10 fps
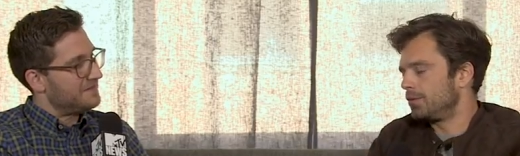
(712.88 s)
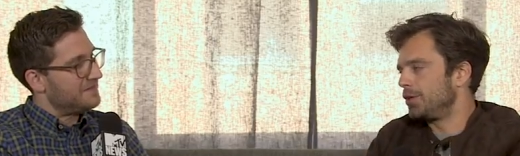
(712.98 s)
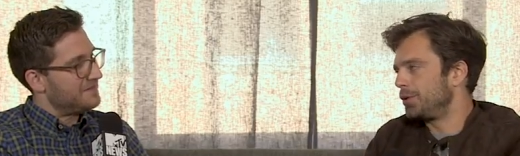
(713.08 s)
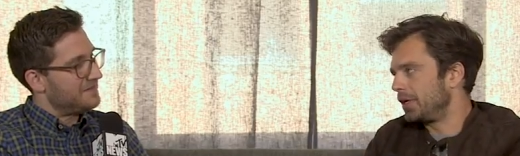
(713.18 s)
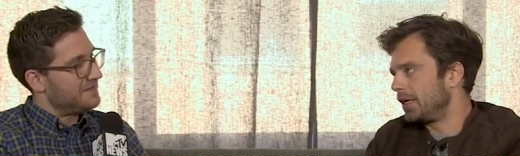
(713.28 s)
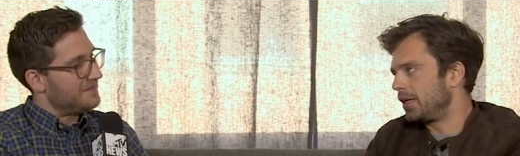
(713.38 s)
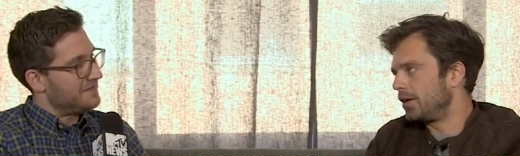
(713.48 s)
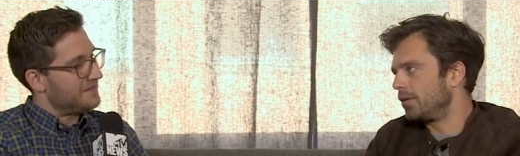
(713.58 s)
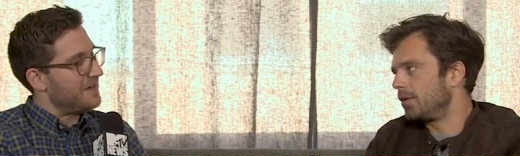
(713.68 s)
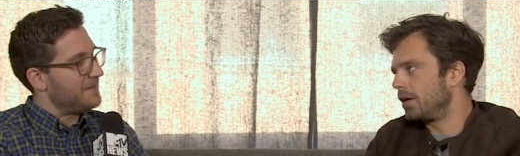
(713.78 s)
Speaker 1: I'm doing, you
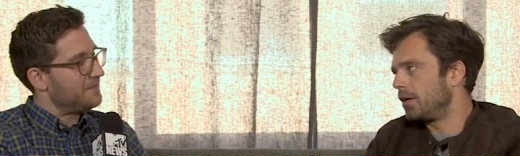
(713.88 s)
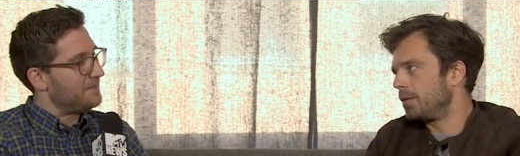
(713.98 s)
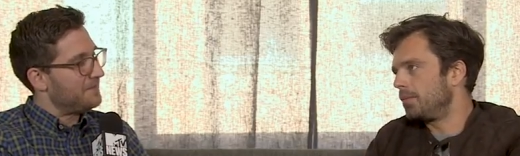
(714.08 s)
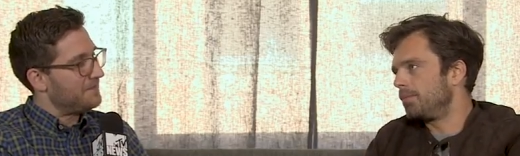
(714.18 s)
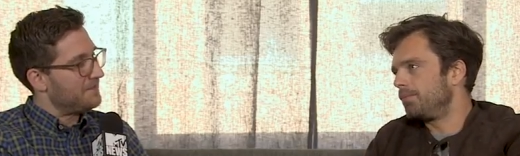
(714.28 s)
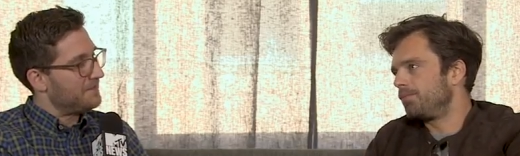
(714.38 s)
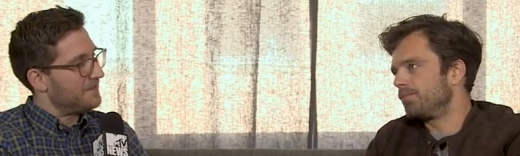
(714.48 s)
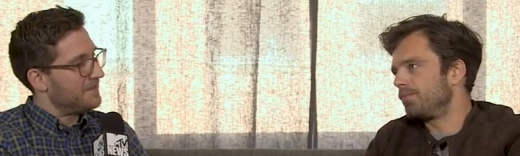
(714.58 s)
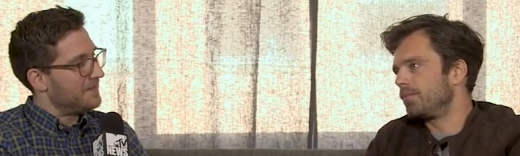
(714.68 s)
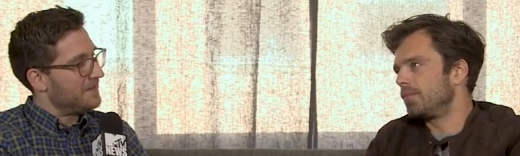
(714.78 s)
know. Yeah. Um,
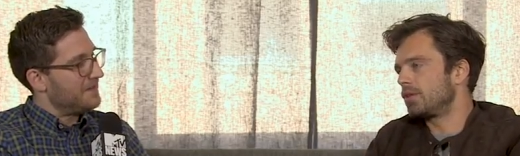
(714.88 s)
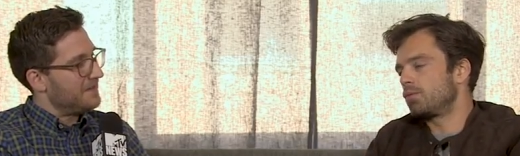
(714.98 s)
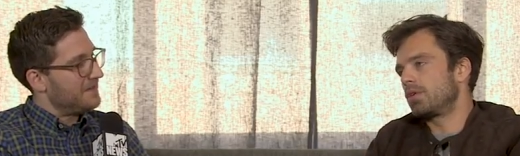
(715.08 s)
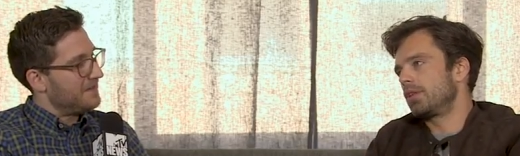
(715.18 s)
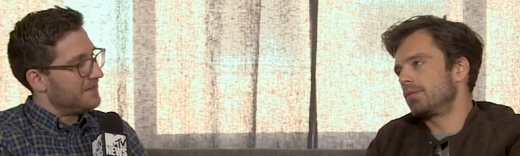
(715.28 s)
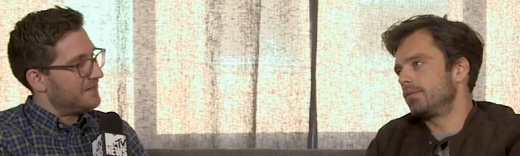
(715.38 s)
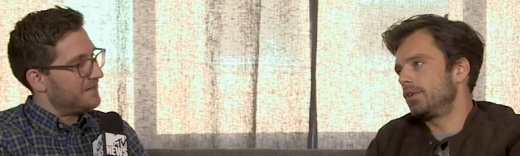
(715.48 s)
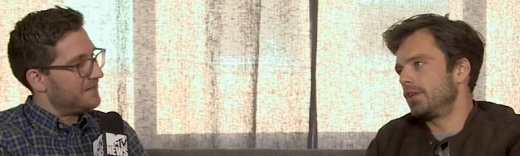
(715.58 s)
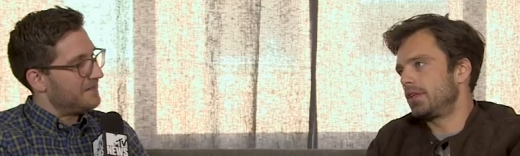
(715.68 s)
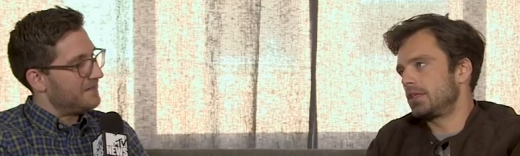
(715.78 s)
that's one of the
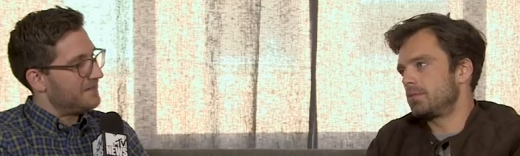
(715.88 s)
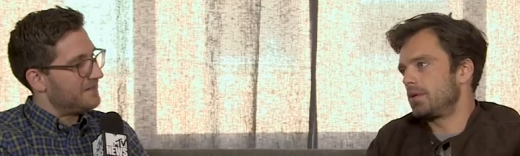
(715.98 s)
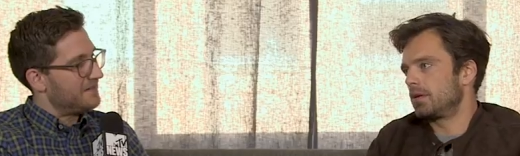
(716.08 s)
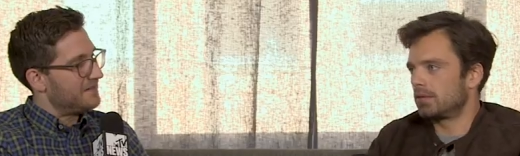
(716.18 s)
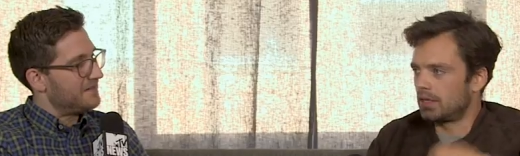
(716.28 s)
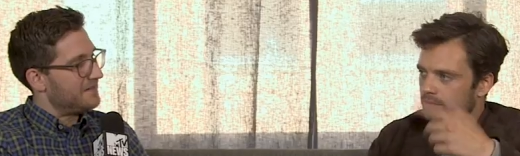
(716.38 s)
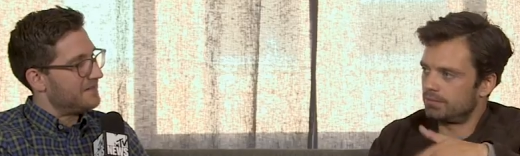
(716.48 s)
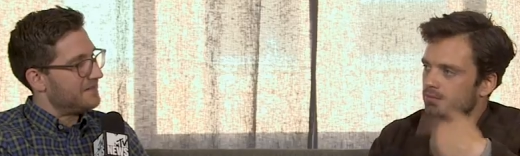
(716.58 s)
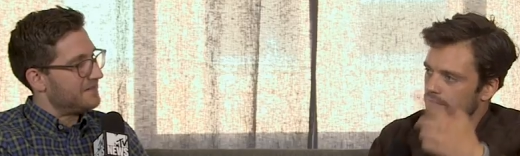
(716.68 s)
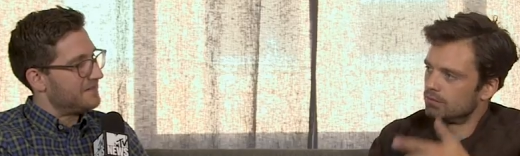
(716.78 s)
good things about
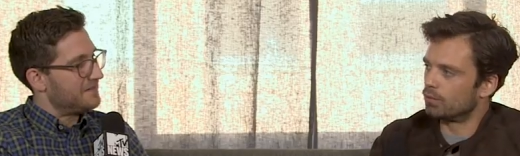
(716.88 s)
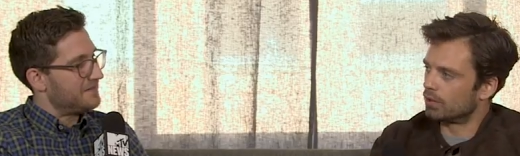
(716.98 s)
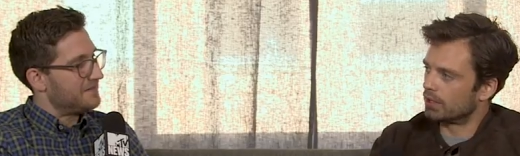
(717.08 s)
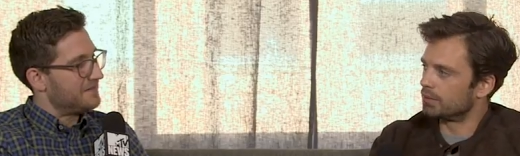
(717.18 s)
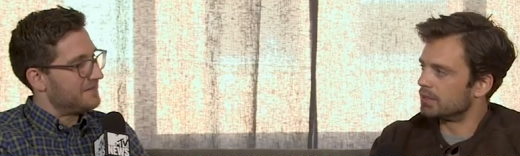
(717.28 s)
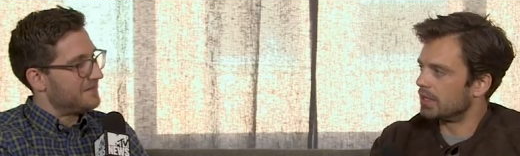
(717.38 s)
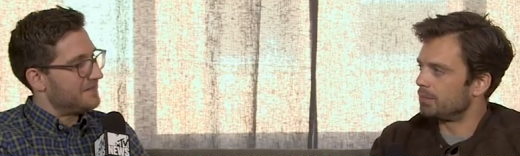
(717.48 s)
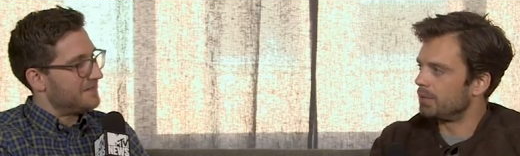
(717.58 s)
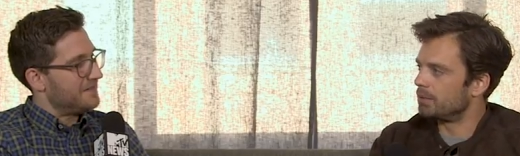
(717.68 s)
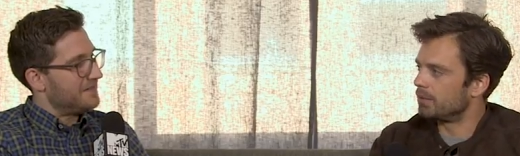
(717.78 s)
working with the
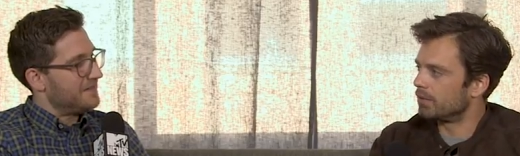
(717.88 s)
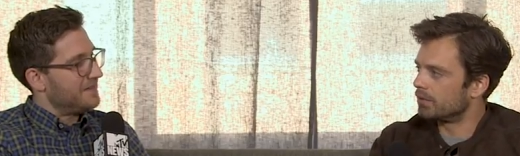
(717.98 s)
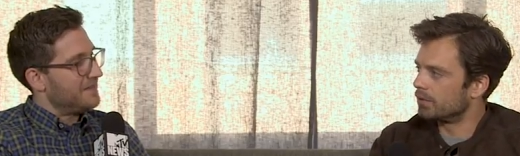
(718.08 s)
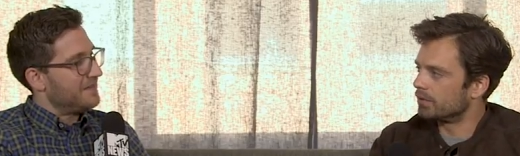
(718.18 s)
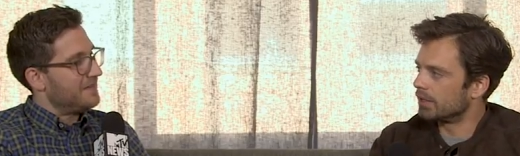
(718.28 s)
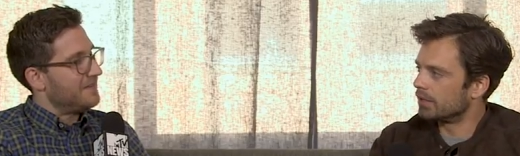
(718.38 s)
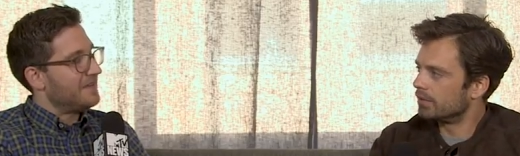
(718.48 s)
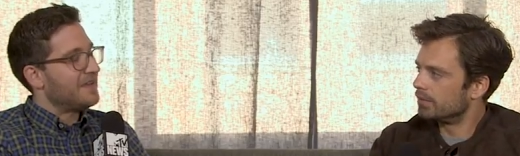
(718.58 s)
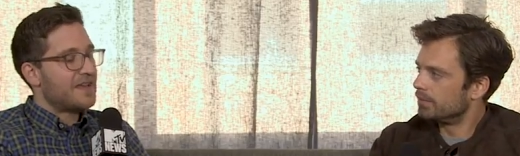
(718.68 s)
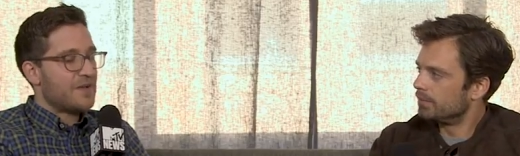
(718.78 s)
same people over and over again.
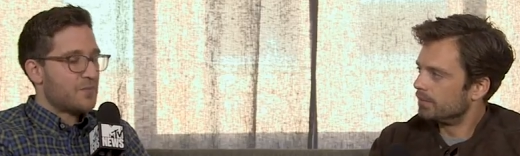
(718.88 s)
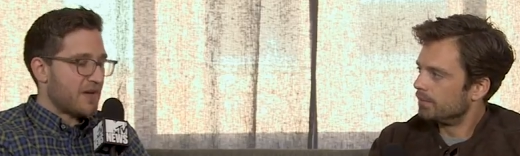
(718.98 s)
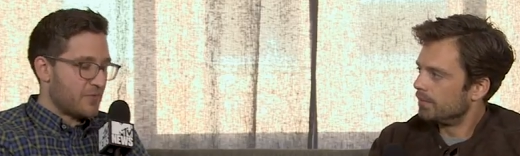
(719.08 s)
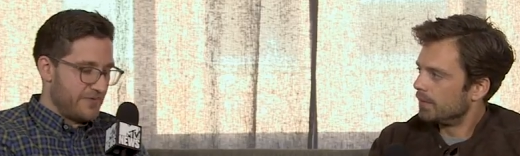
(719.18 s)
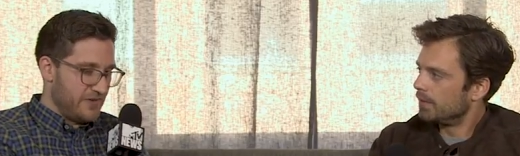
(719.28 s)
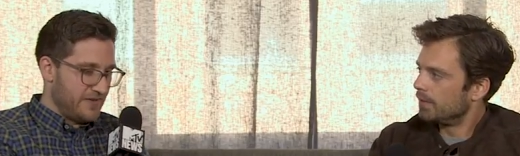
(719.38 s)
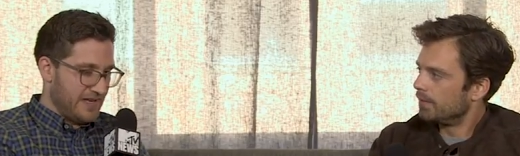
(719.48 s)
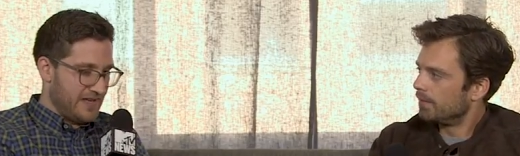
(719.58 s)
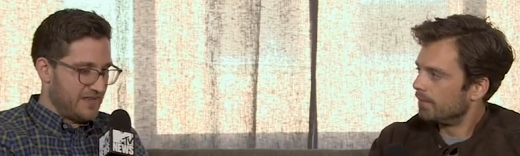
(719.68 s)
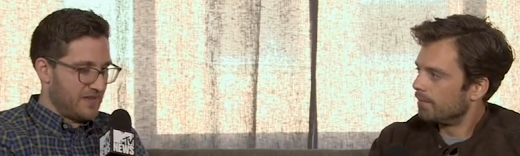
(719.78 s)
And,
Speaker 2: and without
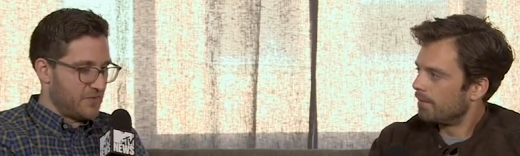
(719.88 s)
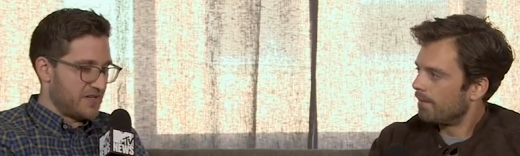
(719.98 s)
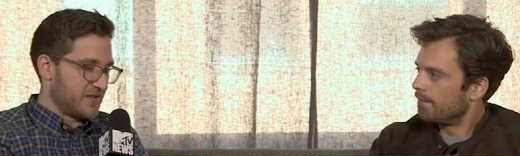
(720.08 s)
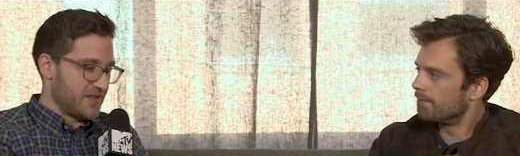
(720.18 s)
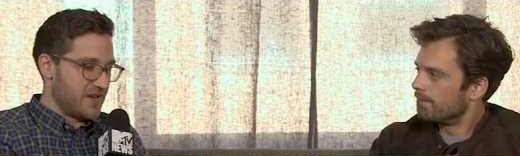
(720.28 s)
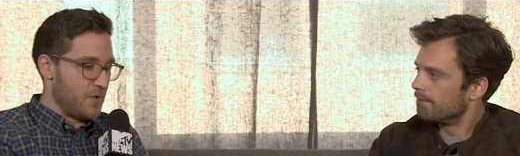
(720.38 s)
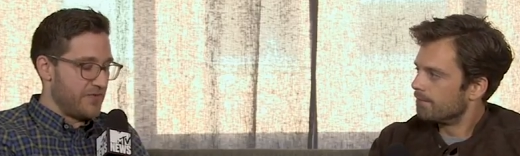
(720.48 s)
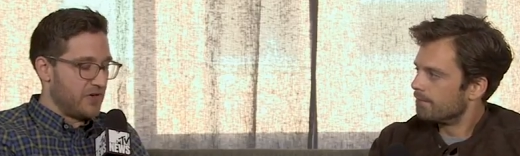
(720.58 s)
revealing anything, because I know we've